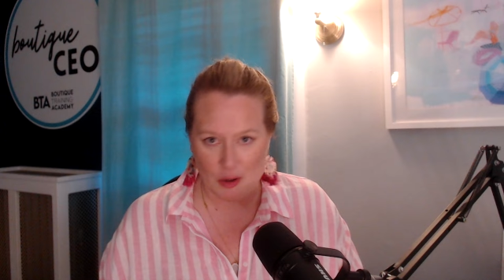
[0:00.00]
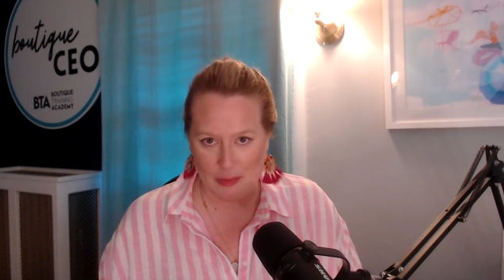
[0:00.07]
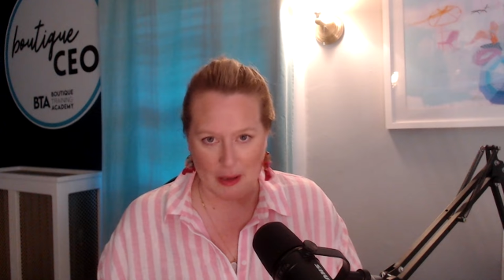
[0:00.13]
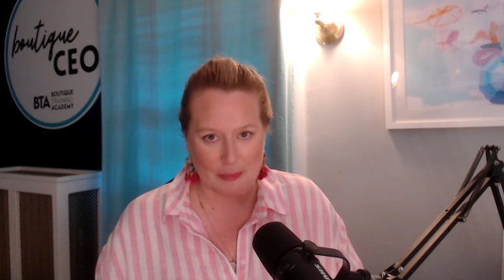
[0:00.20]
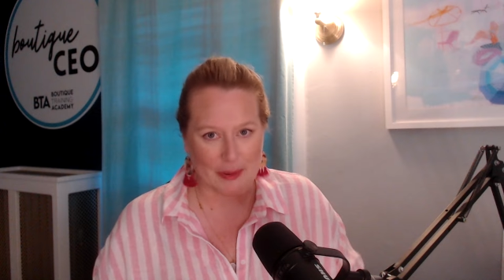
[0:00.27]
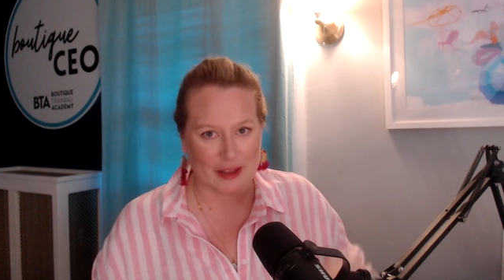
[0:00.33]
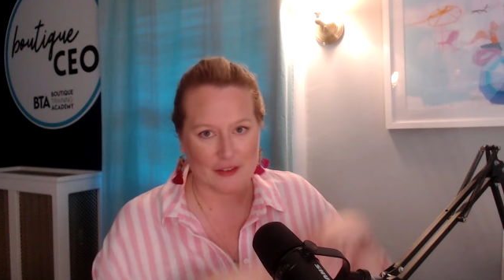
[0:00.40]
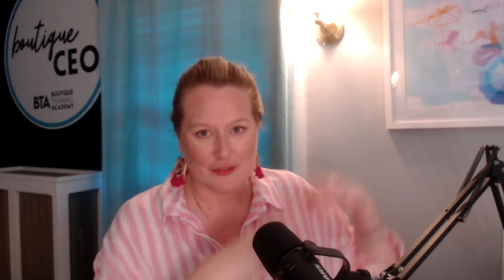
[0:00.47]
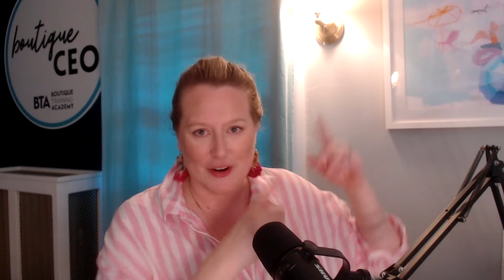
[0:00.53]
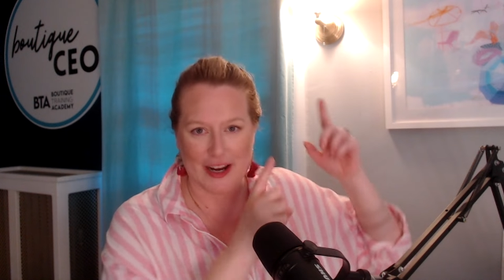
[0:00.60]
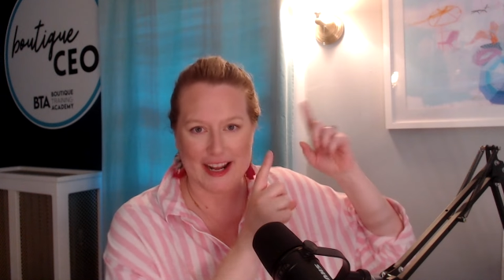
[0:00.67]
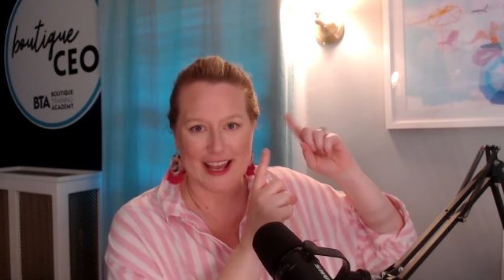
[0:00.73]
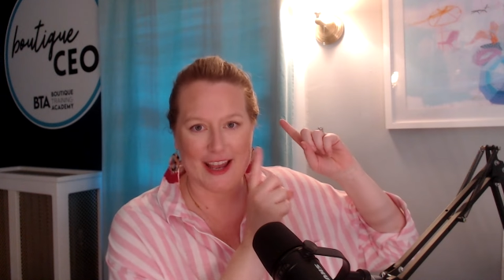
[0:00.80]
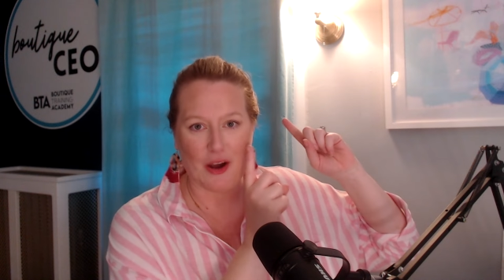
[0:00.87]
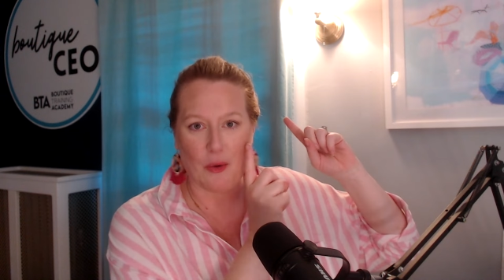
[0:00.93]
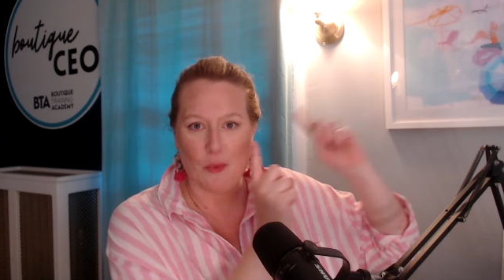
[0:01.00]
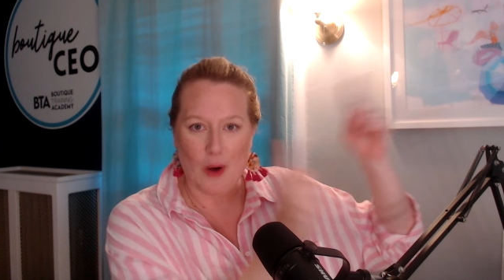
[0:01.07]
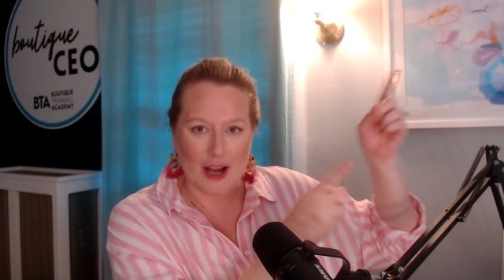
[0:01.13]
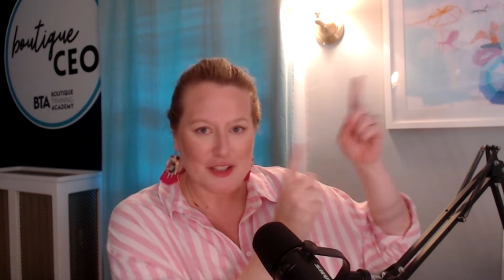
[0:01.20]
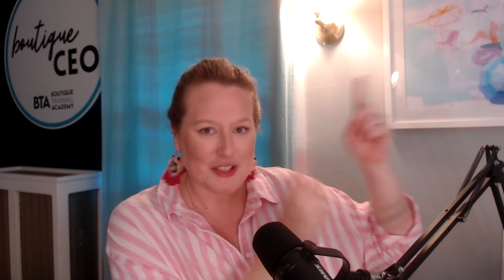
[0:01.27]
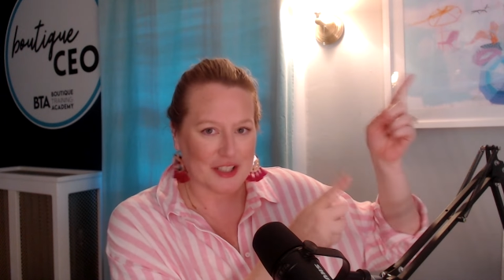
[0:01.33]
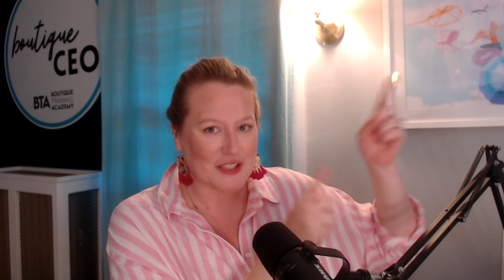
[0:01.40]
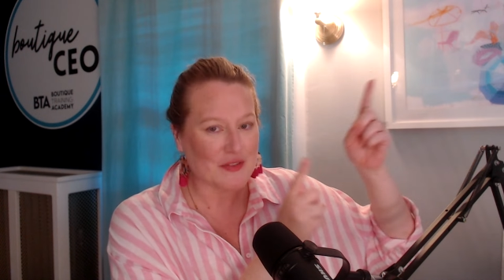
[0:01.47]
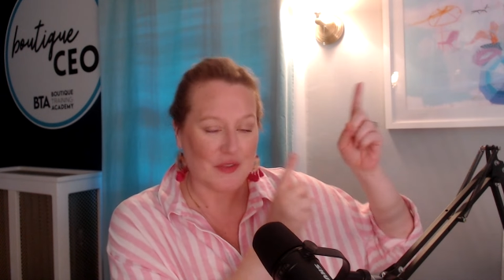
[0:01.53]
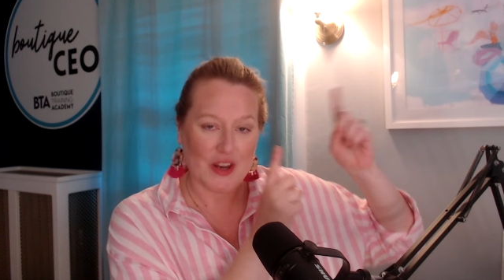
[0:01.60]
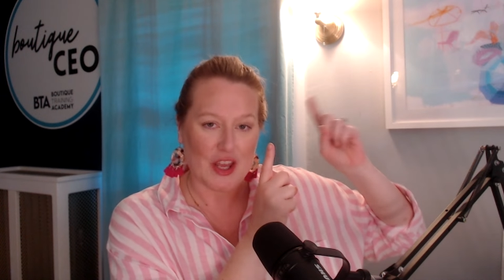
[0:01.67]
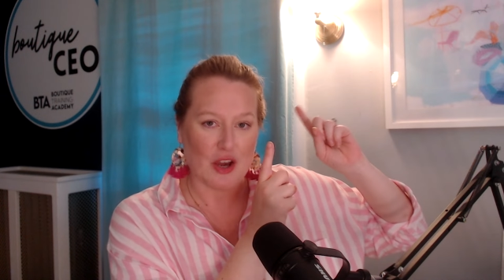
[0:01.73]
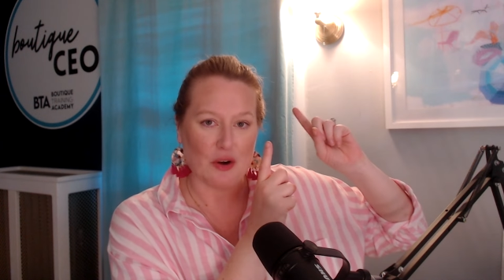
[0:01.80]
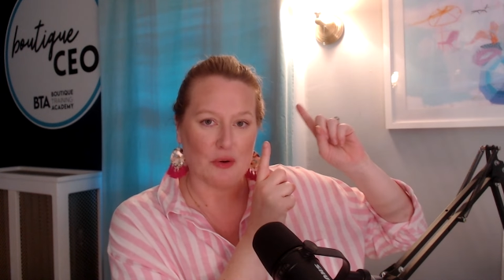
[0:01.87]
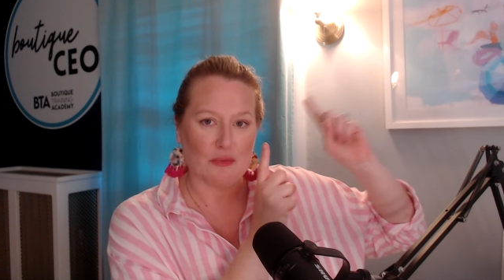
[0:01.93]
about Black Friday, watch this
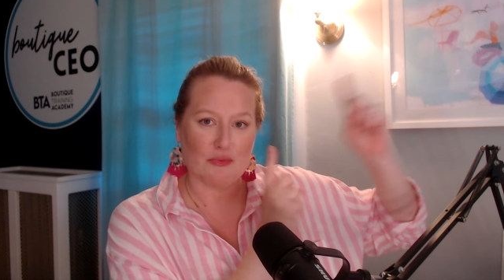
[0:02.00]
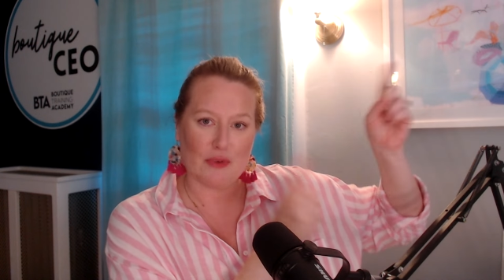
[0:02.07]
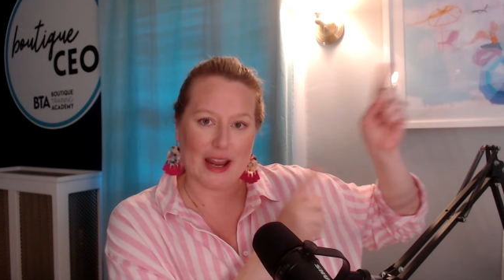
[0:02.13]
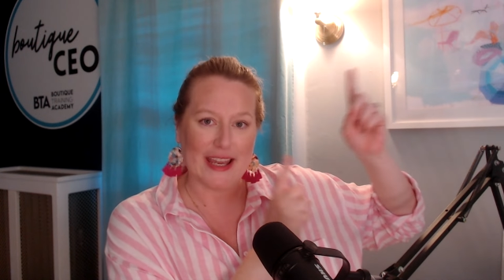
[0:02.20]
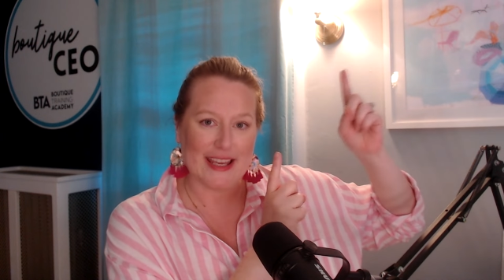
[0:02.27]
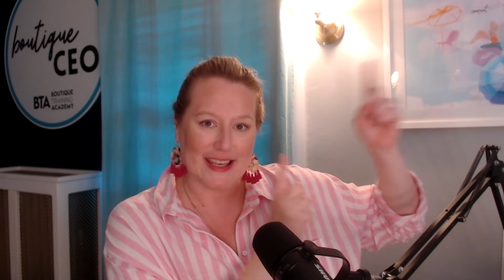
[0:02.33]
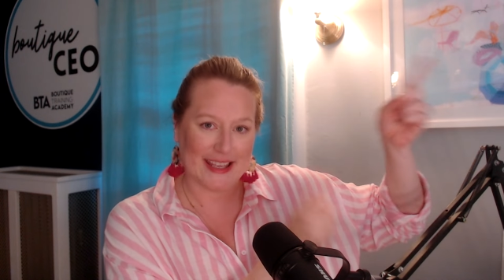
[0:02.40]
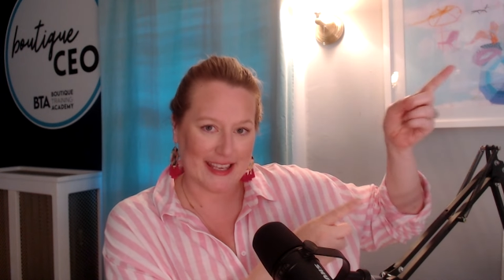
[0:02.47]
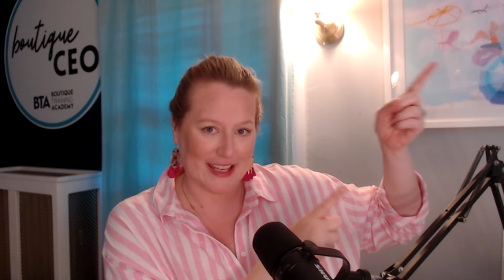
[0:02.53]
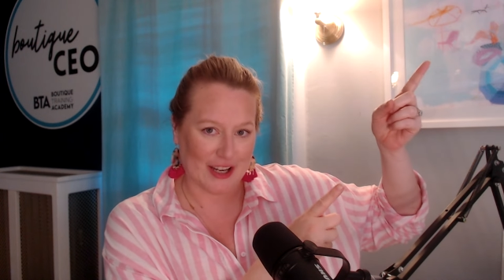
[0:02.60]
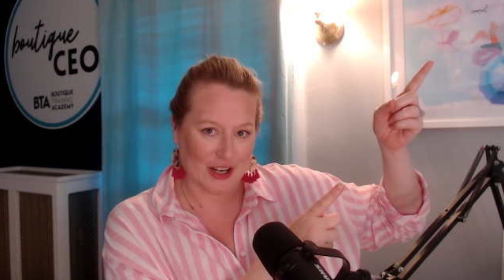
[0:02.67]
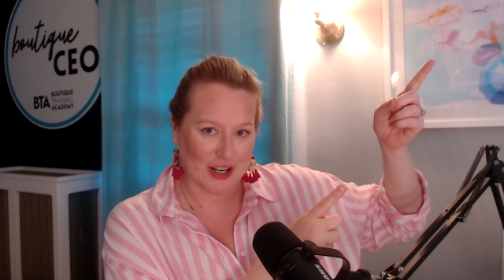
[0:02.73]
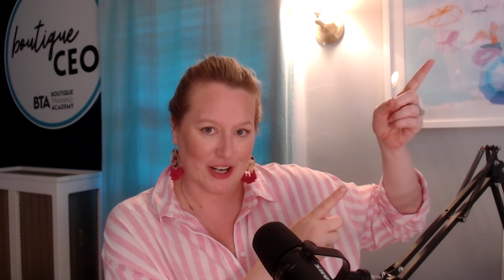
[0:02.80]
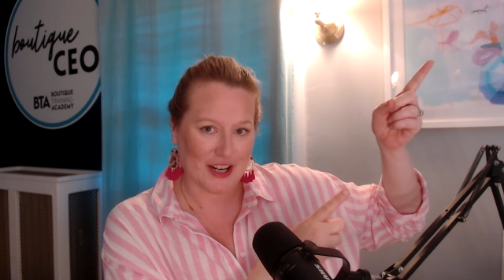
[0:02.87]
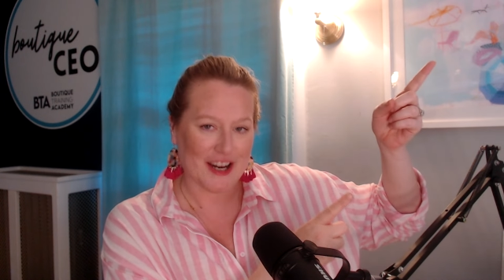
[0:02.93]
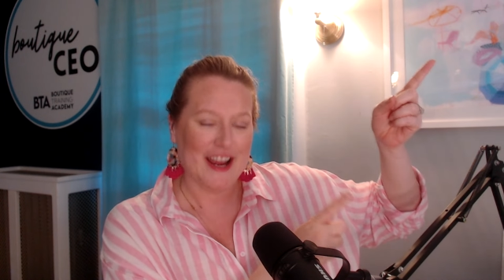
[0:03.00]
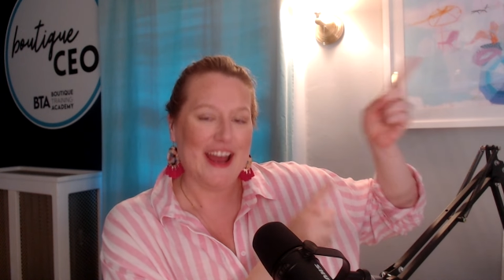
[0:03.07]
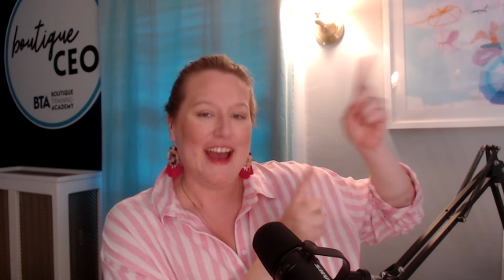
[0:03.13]
video right here